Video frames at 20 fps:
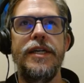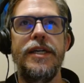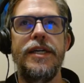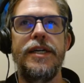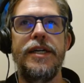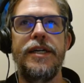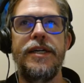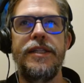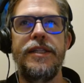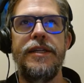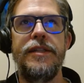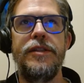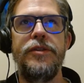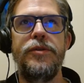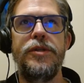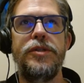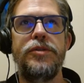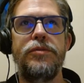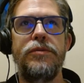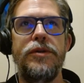that
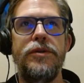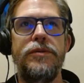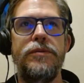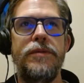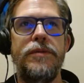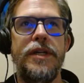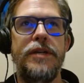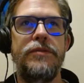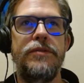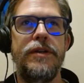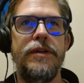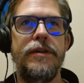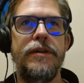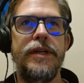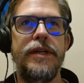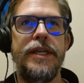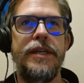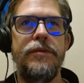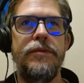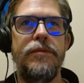Lewis wrote whenever
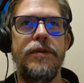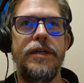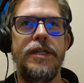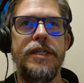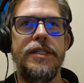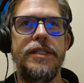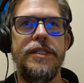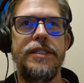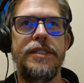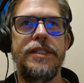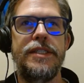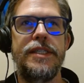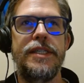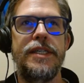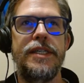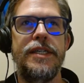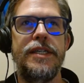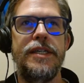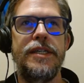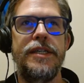he was
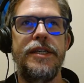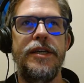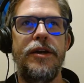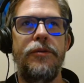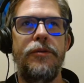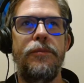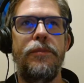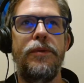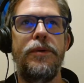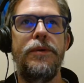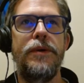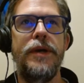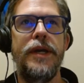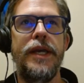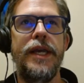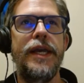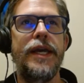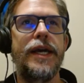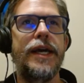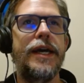a young
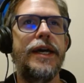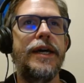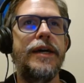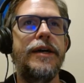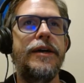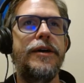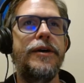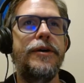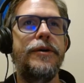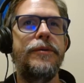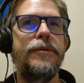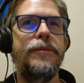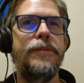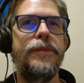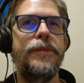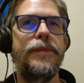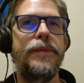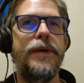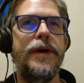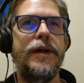boy.
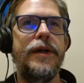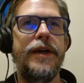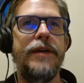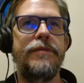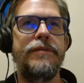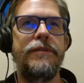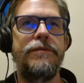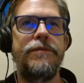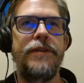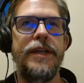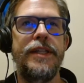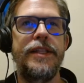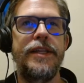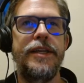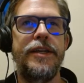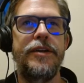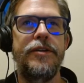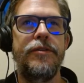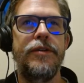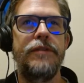I'll have to find the
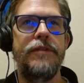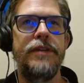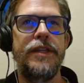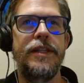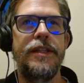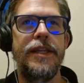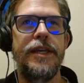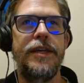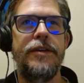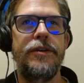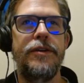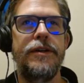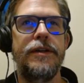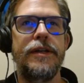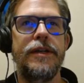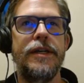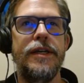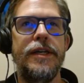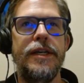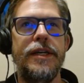year of it later.
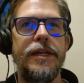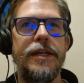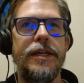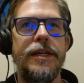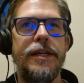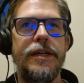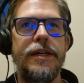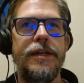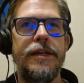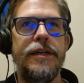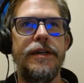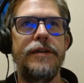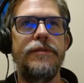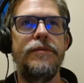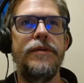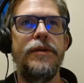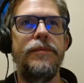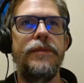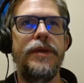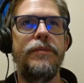
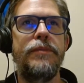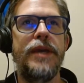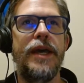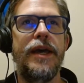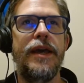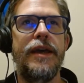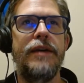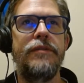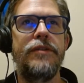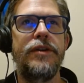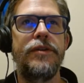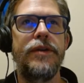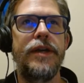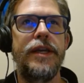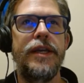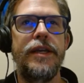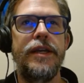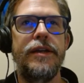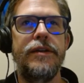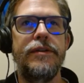Well, maybe I have it
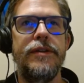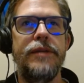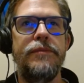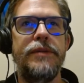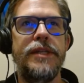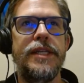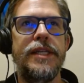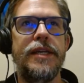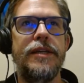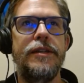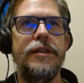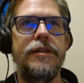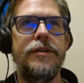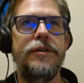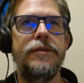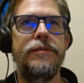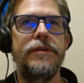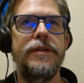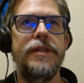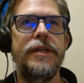right here. Let me take a
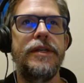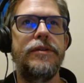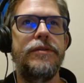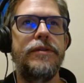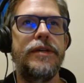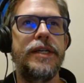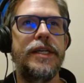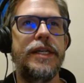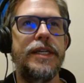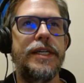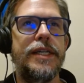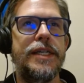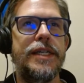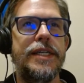look really quick.